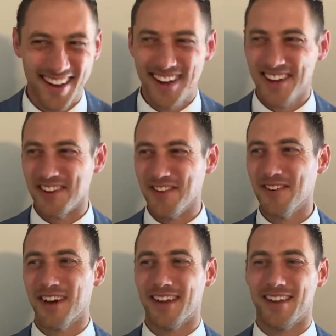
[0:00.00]
You
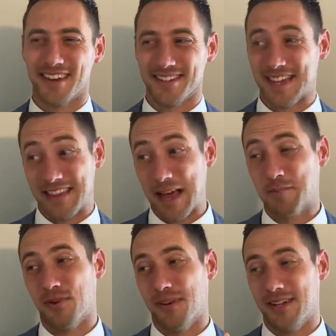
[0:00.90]
want to, because at that
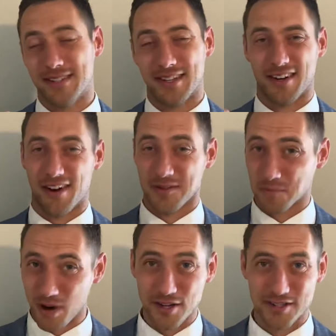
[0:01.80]
point it's going to cause
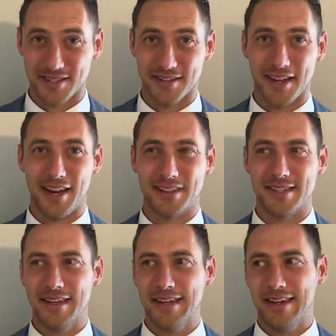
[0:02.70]
project delays,
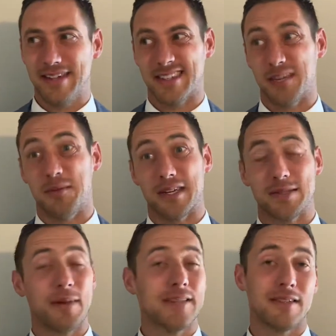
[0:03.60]
it's going to be
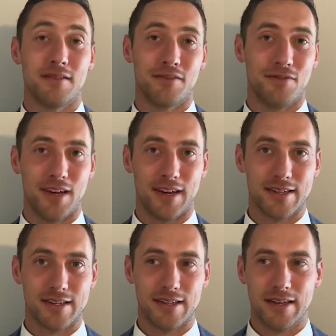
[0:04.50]
expensive to fix,